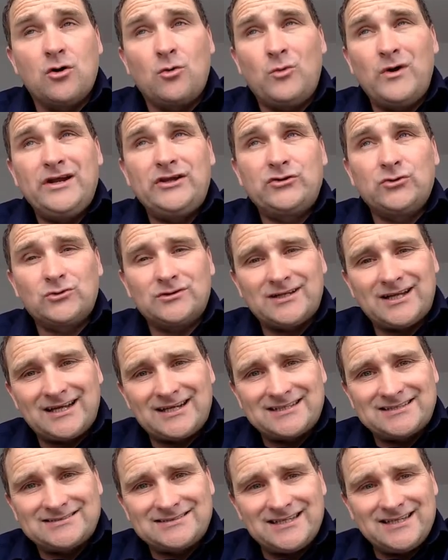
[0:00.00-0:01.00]
we don't
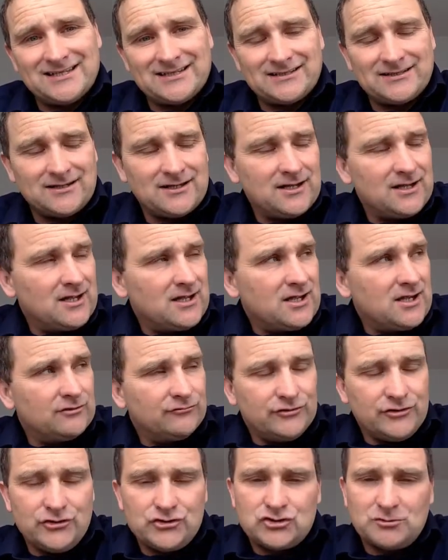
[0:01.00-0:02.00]
like seeing
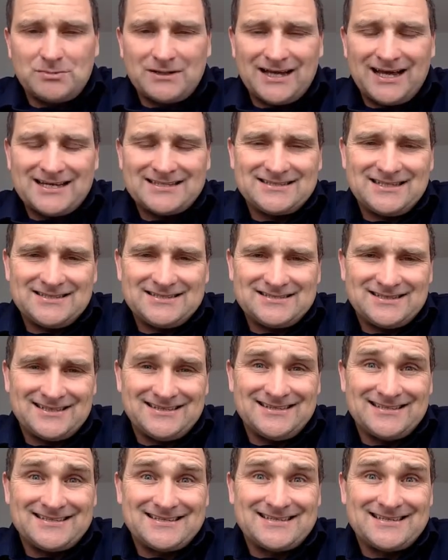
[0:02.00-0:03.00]
reusable assets
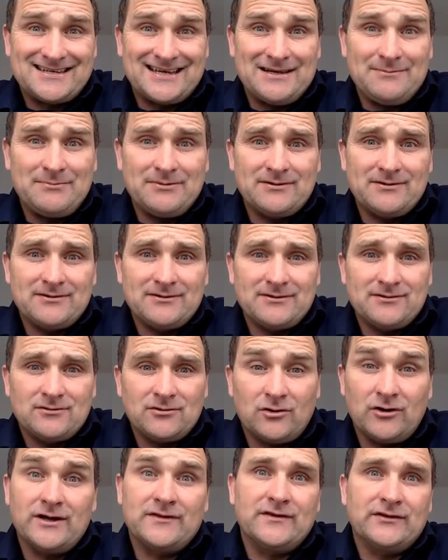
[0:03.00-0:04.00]
in the skip
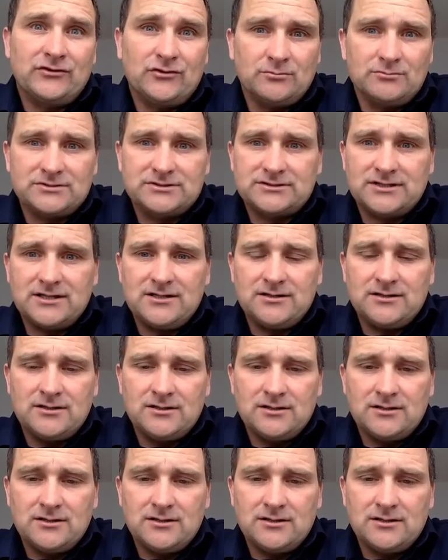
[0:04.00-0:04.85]
or in the dumpster.